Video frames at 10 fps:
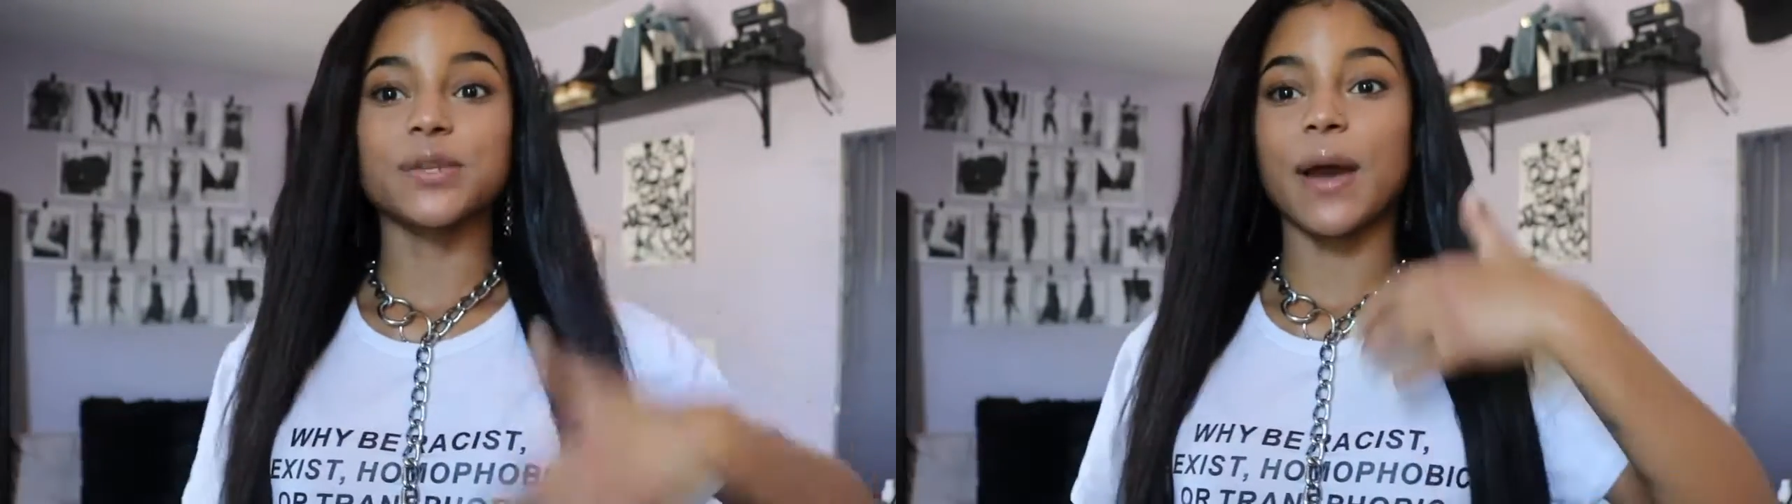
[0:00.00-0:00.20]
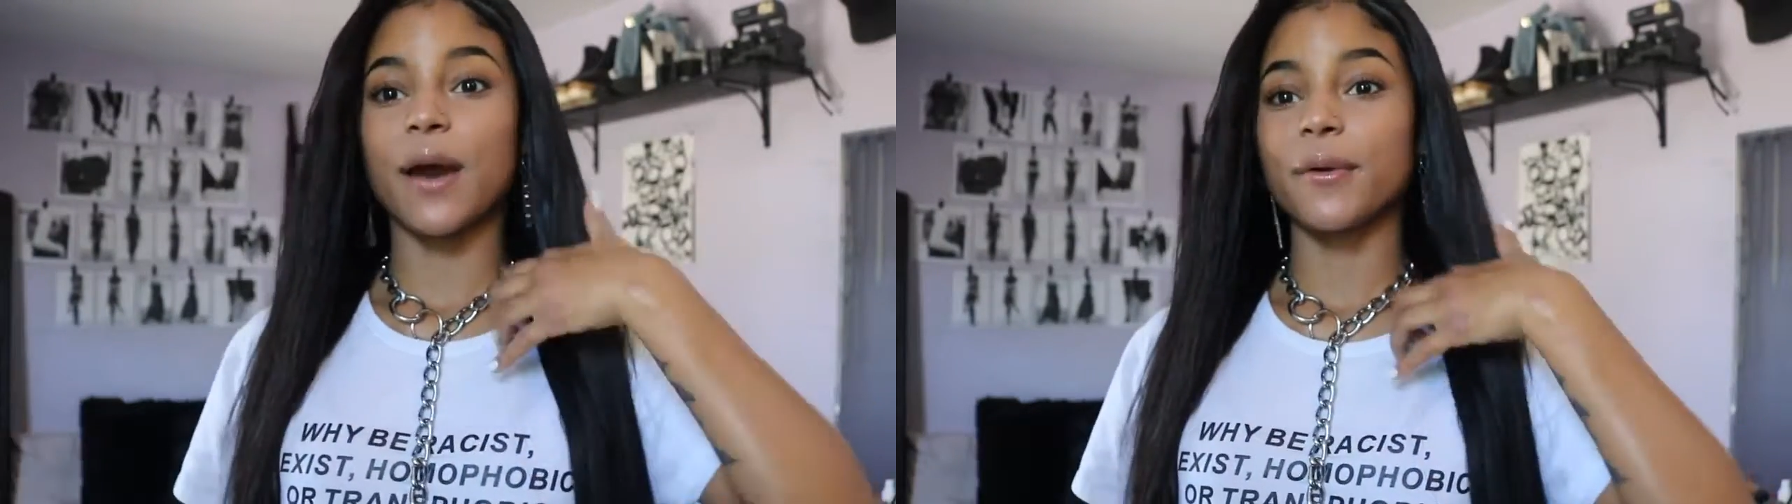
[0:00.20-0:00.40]

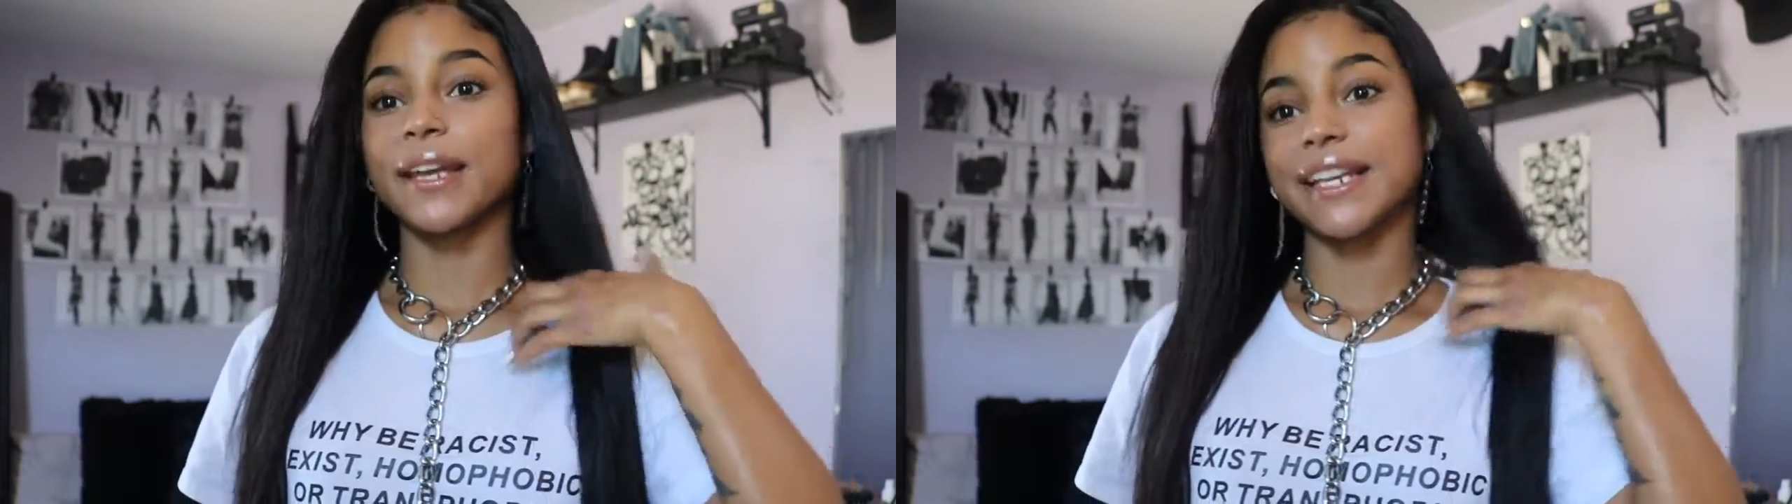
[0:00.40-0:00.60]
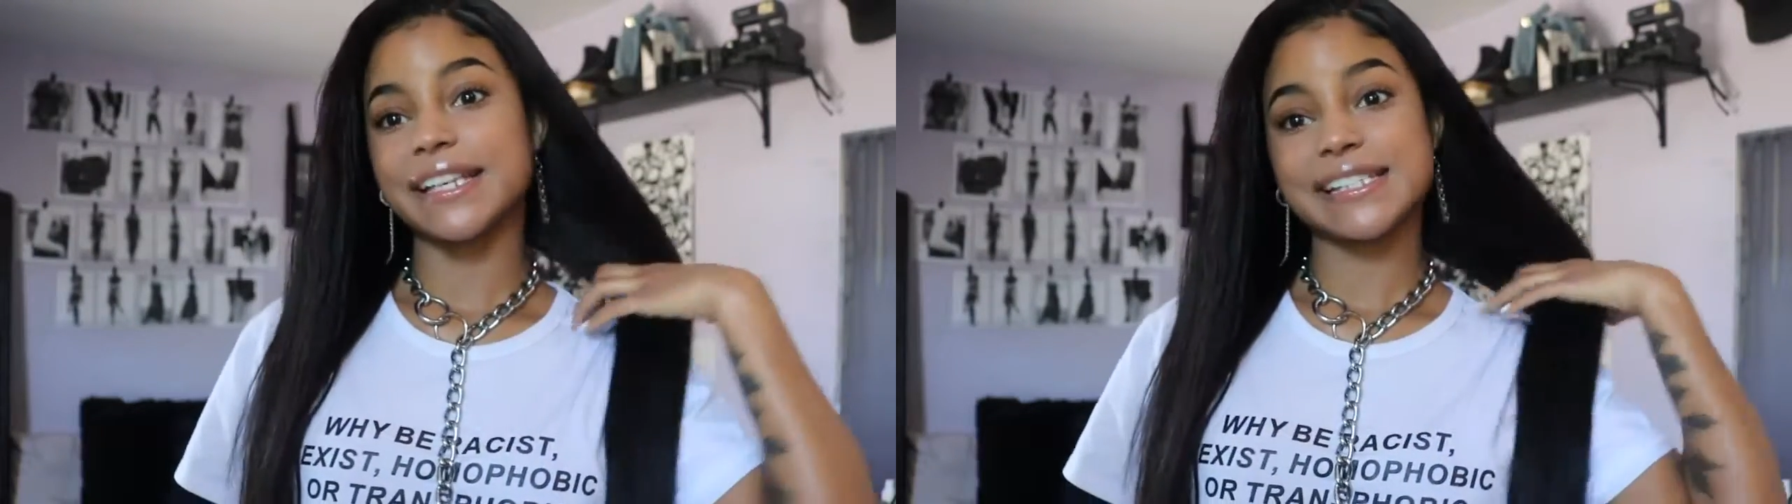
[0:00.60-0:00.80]
to how
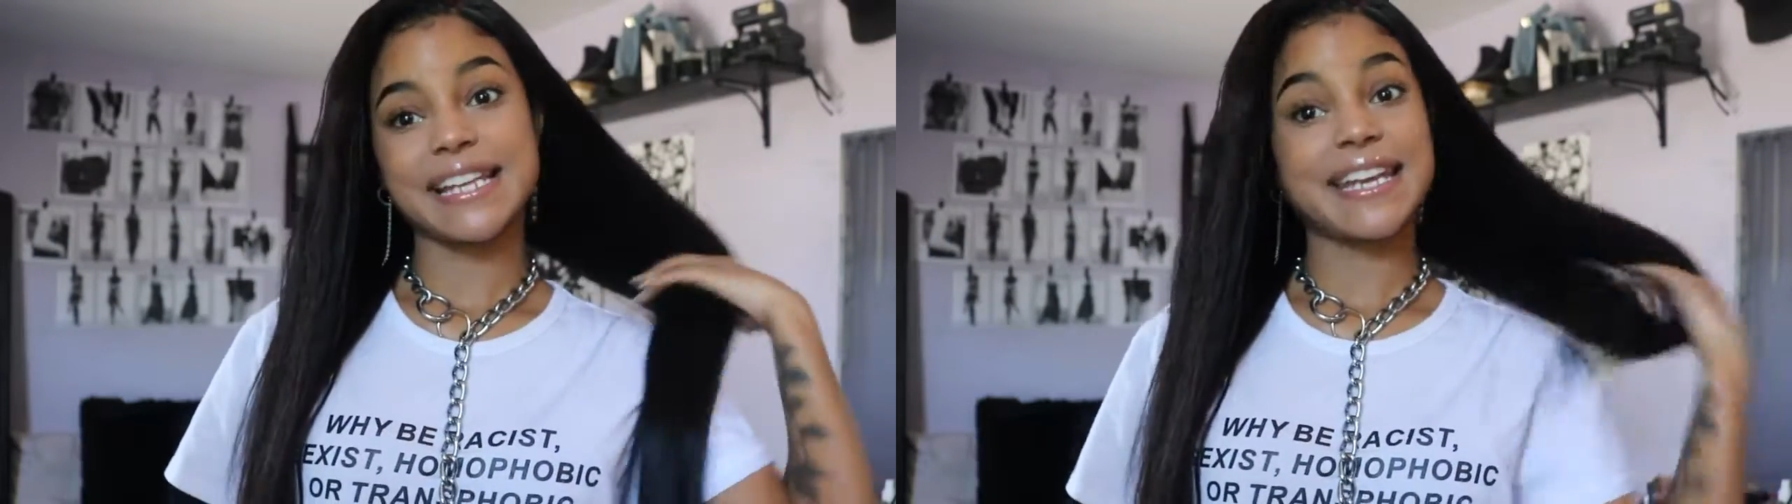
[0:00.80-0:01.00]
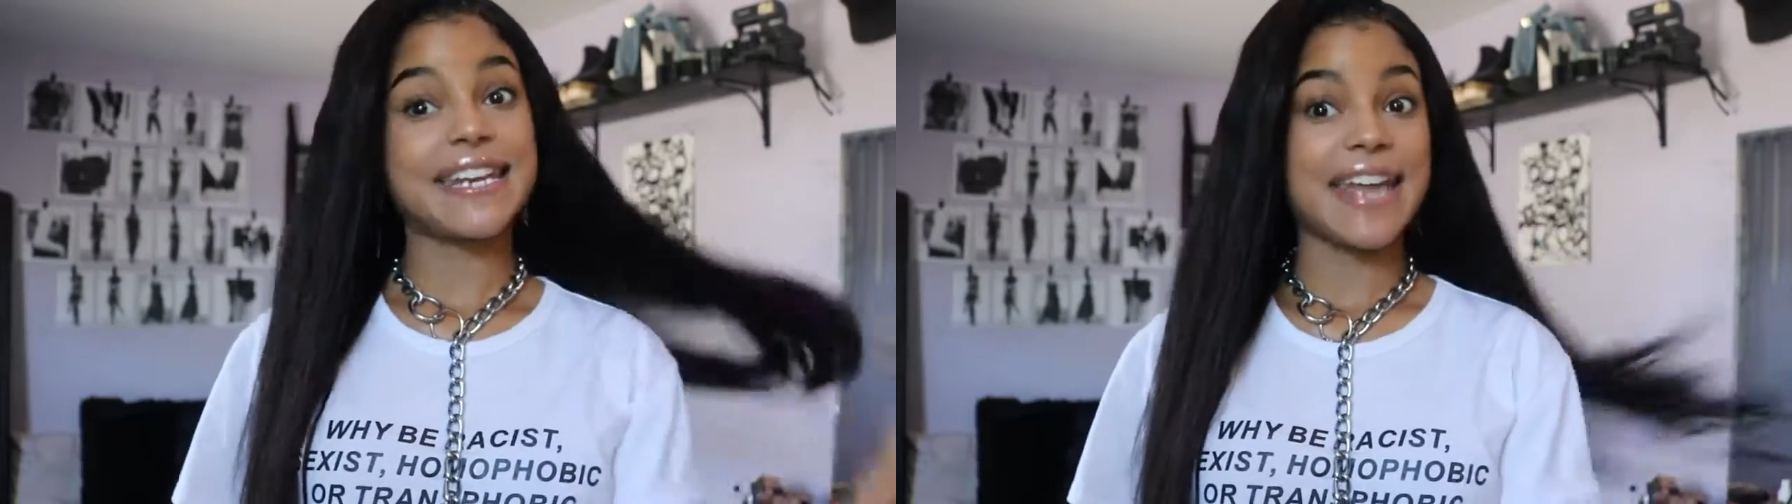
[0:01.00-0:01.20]
it is
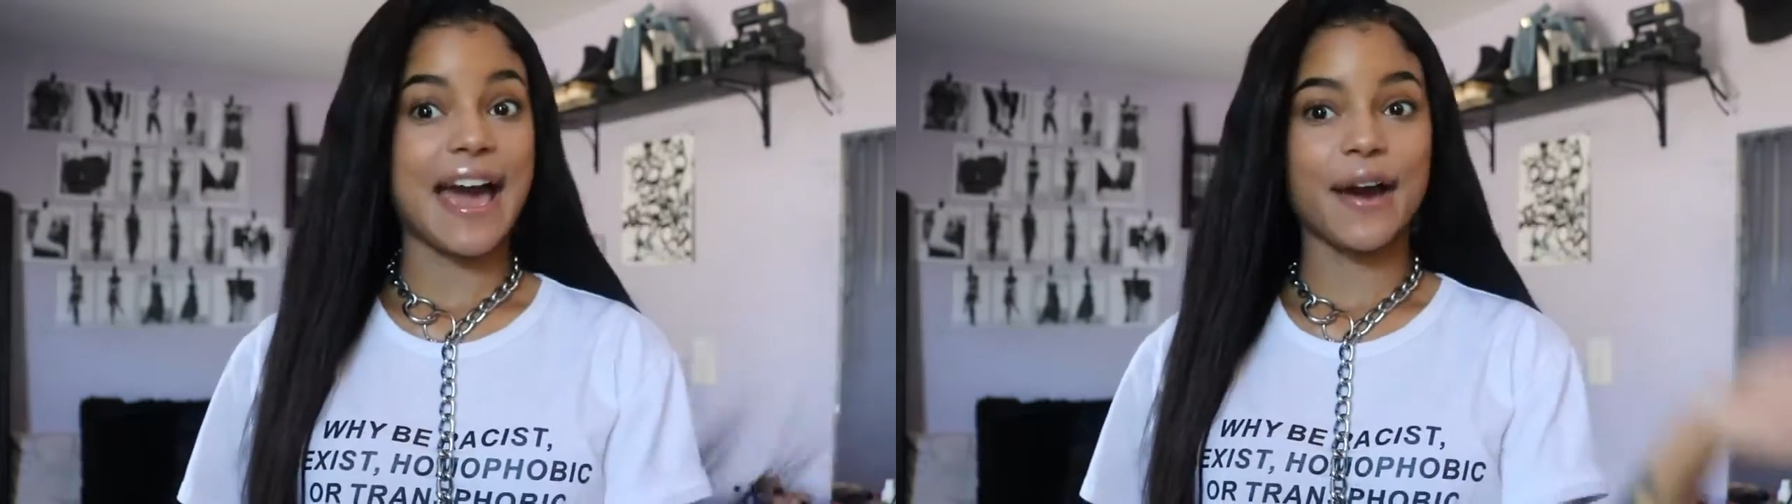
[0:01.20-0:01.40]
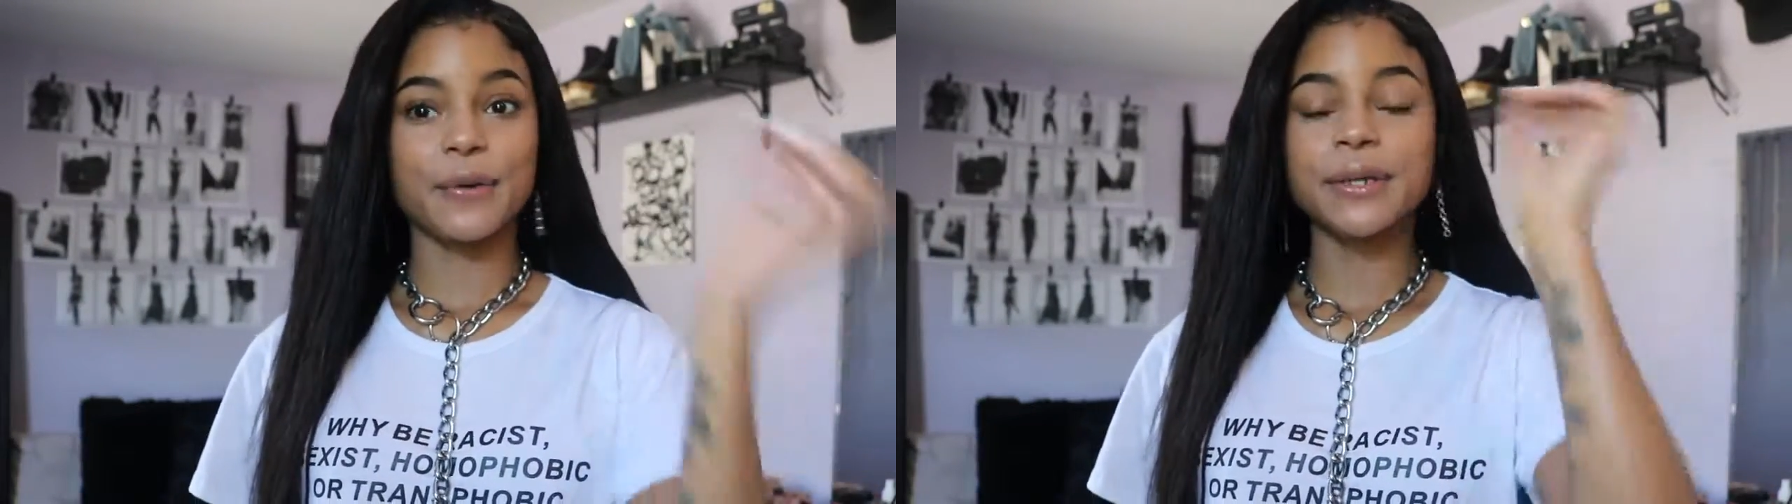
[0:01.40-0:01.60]

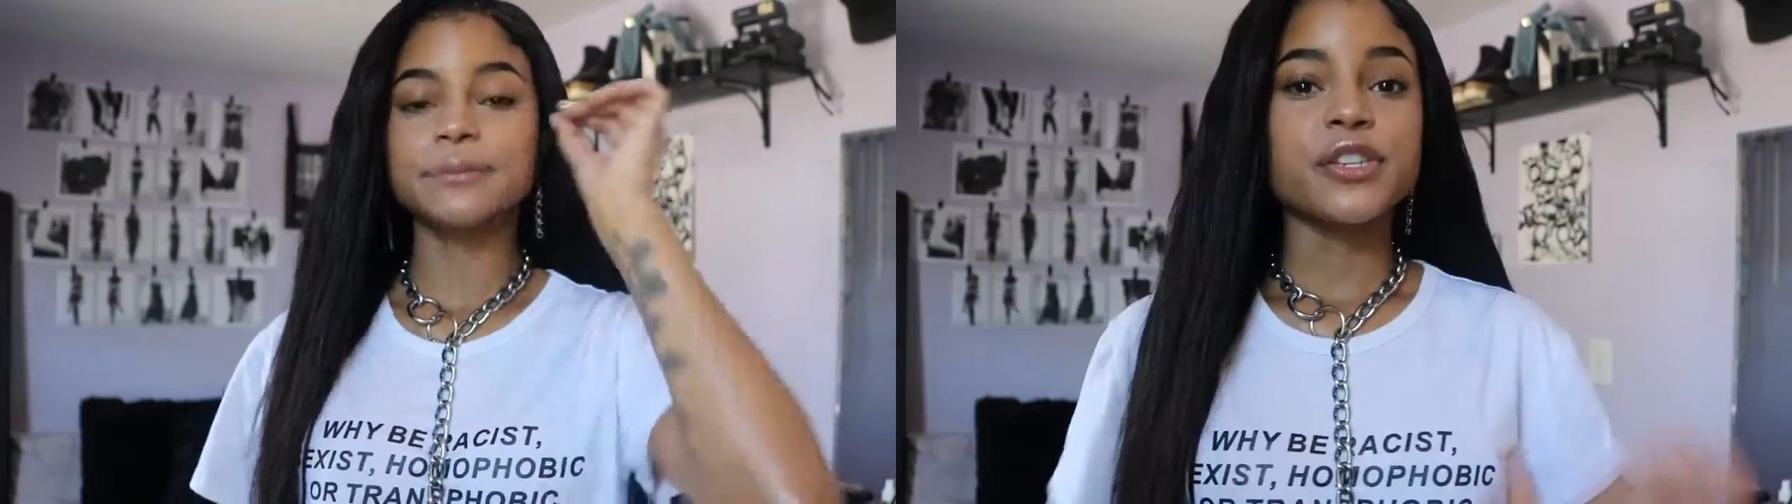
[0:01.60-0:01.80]
now.